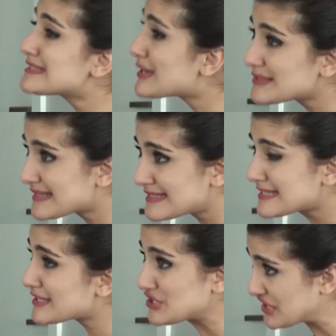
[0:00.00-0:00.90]
out because you know
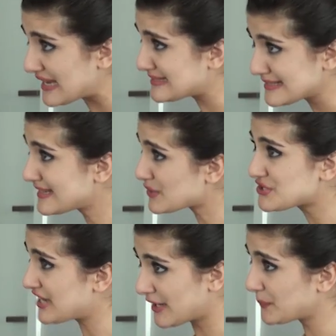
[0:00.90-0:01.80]
you're late most of the
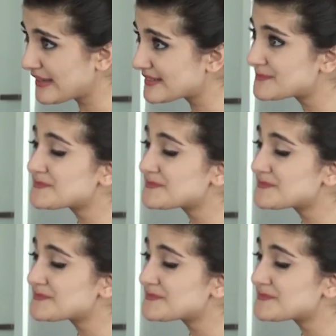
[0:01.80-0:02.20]
time. And then you